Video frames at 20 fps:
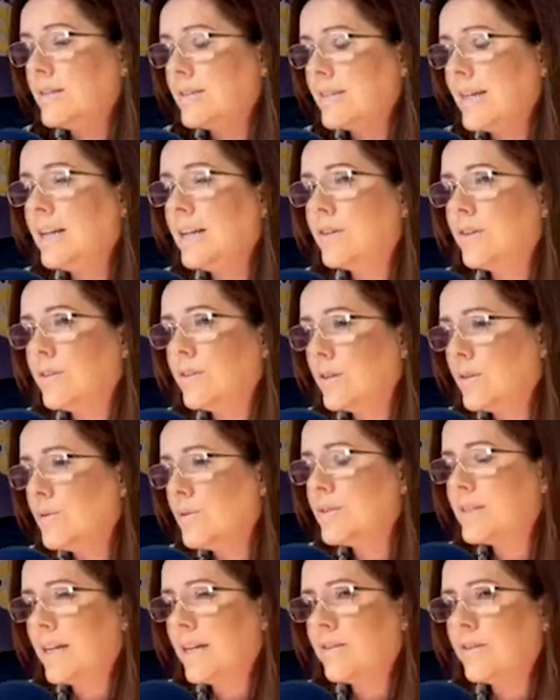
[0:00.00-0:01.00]

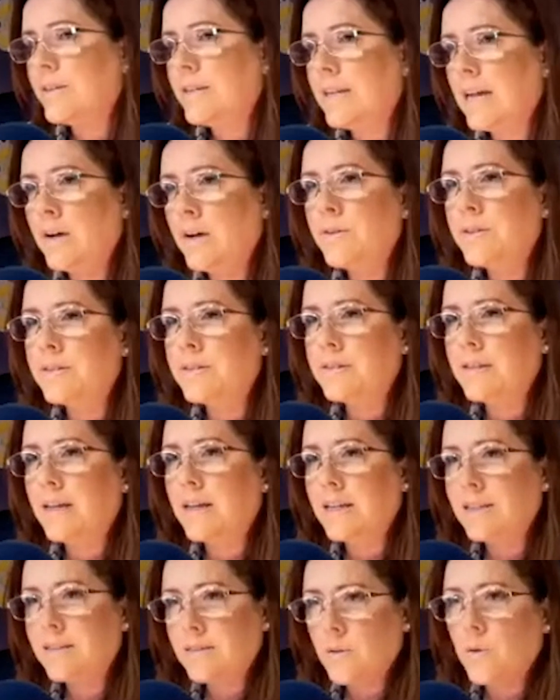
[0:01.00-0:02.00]
The gold standard now
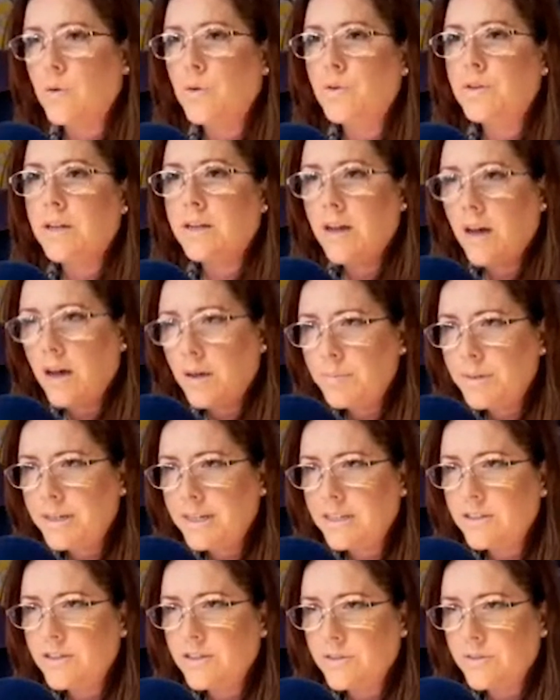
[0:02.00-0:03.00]
is that it's thought a
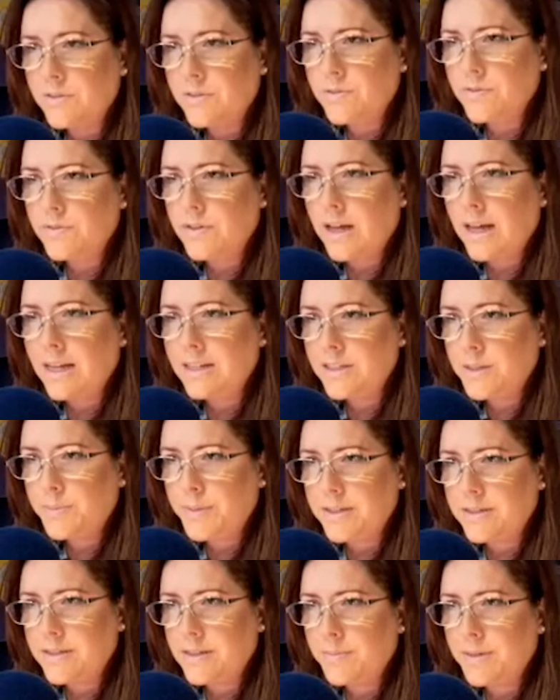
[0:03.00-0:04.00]
combination of
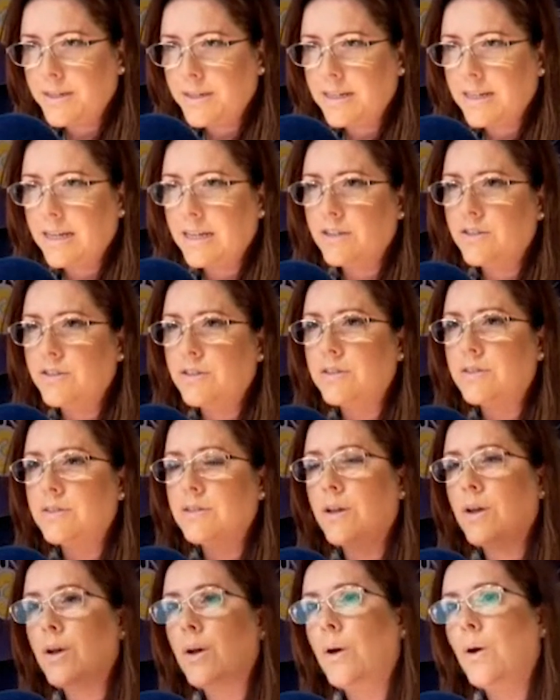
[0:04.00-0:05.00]
anti-obesity
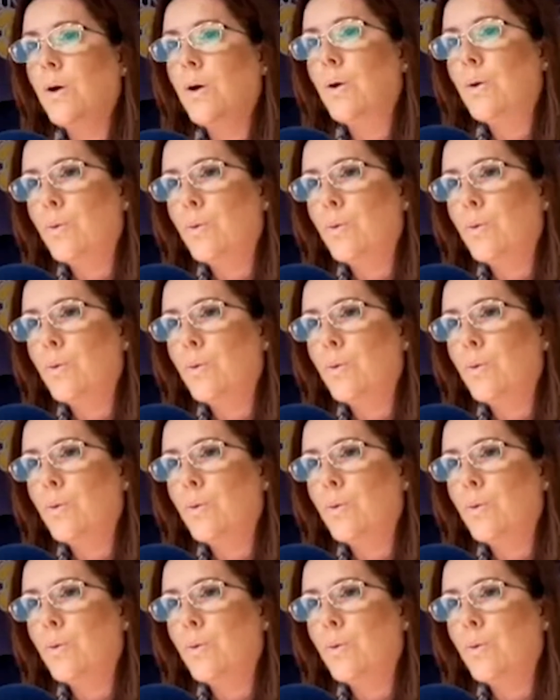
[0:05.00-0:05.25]
medications